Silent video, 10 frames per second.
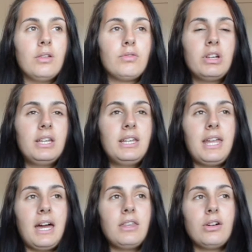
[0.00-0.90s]
really
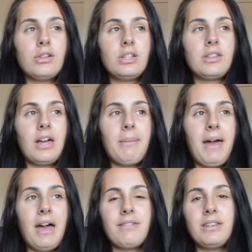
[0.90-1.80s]
now the only time I
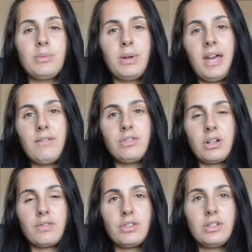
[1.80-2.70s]
have it is when I have
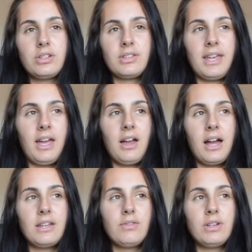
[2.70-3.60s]
junk food, because like
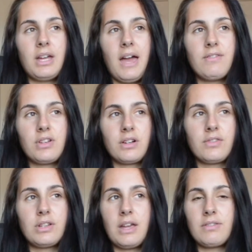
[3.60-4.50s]
kind of when I have junk
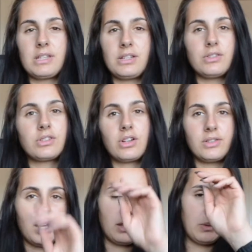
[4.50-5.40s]
food, everything just goes
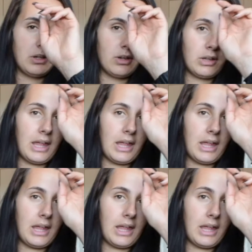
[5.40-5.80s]
out the window.